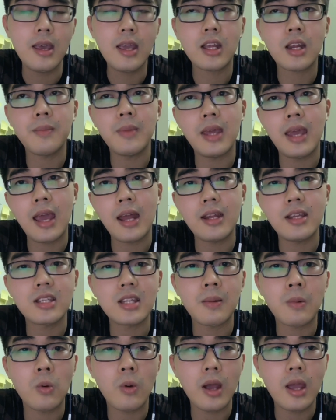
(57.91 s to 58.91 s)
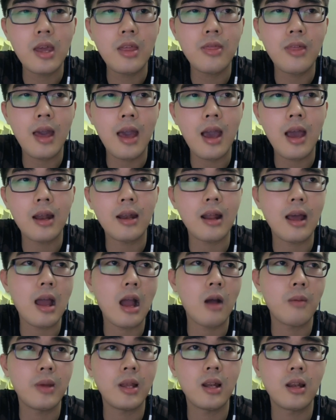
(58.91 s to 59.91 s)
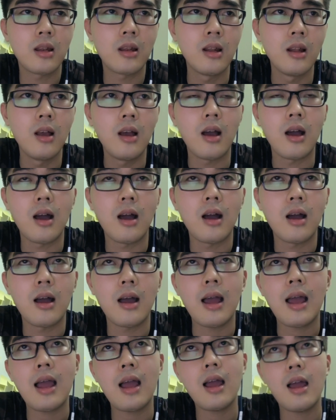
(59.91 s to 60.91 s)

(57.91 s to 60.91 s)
It can be handy some way that I will uh,